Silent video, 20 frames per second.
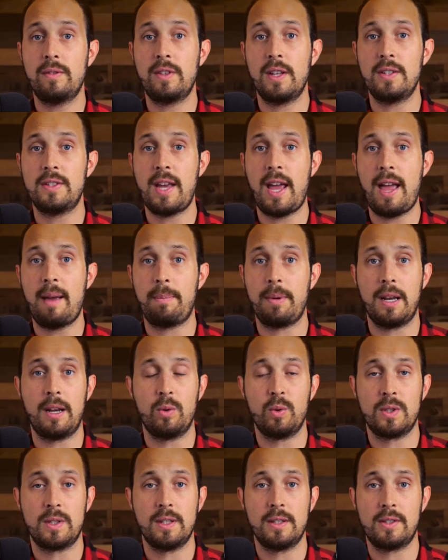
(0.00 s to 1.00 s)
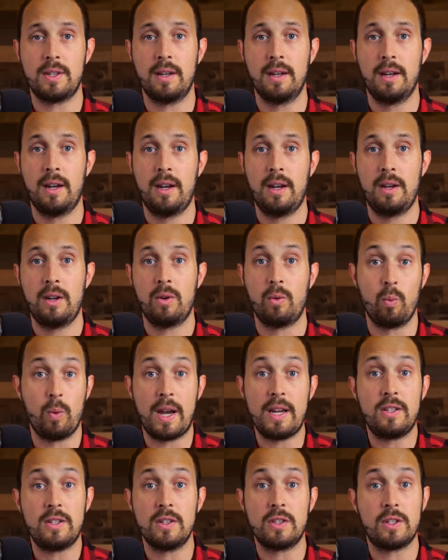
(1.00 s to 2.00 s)
of this happening. Was this a
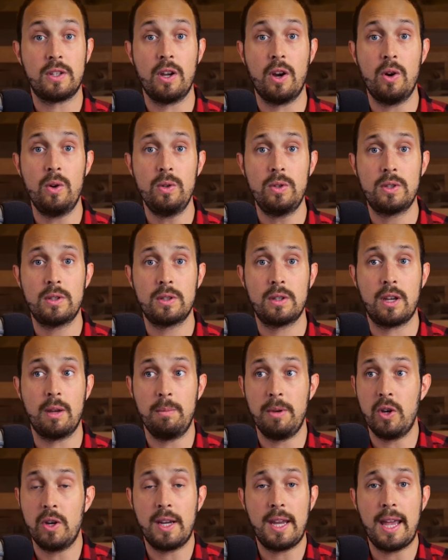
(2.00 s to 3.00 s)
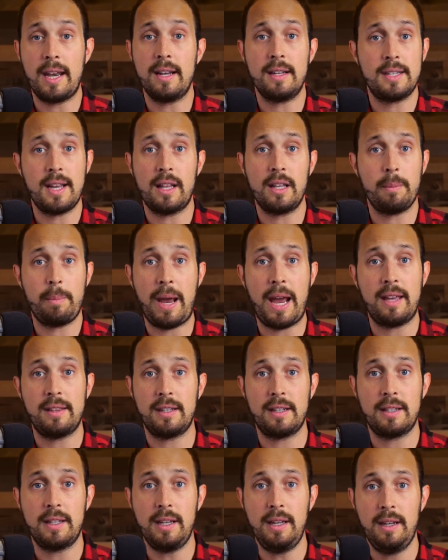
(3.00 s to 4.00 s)
racist ghosts communicating
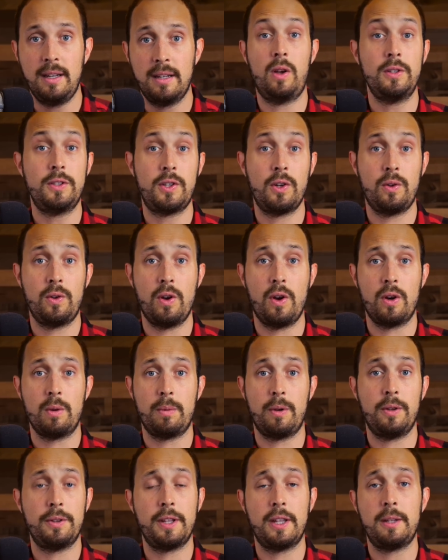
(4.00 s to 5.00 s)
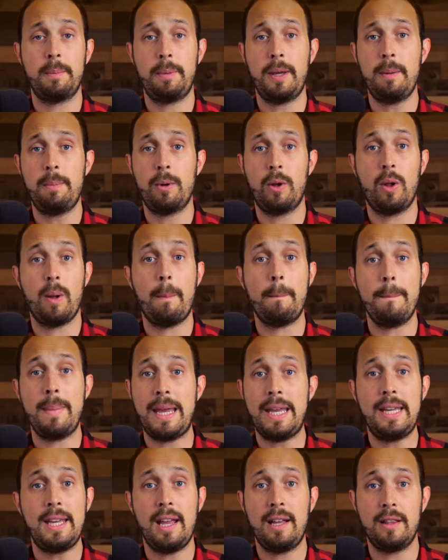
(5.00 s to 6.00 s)
telepathically. Also notable that the people
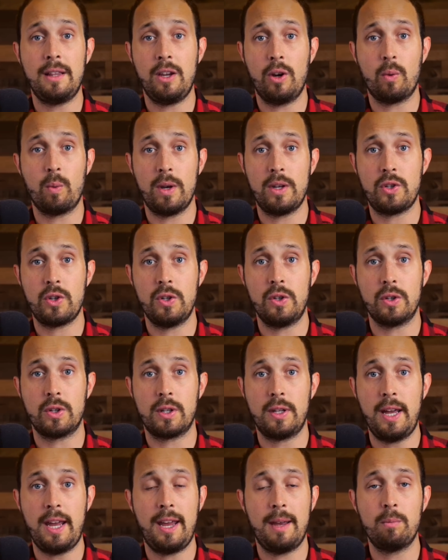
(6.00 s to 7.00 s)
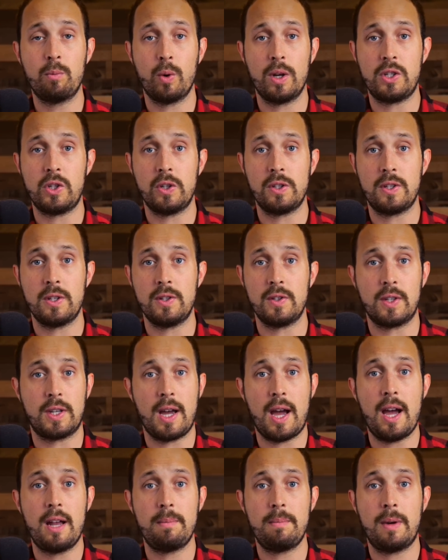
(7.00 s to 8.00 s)
making the original claim, Richardson's
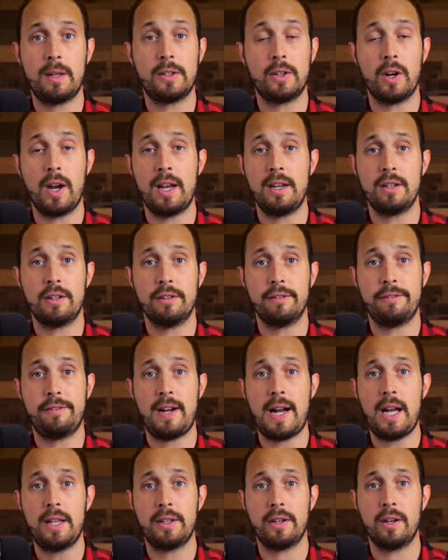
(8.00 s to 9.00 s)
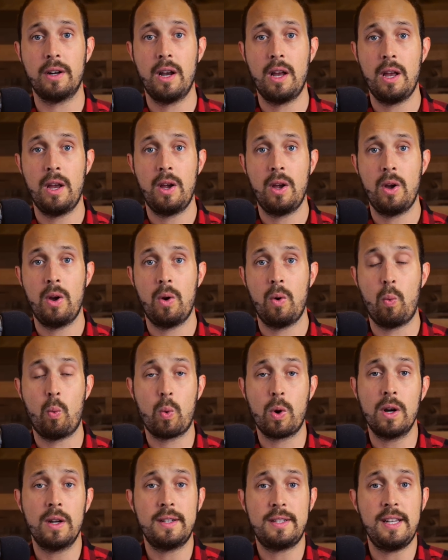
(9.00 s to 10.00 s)
godmother and her father,
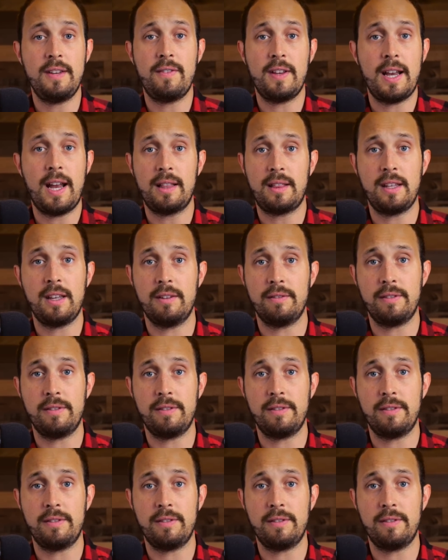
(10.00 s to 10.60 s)
weren't even at the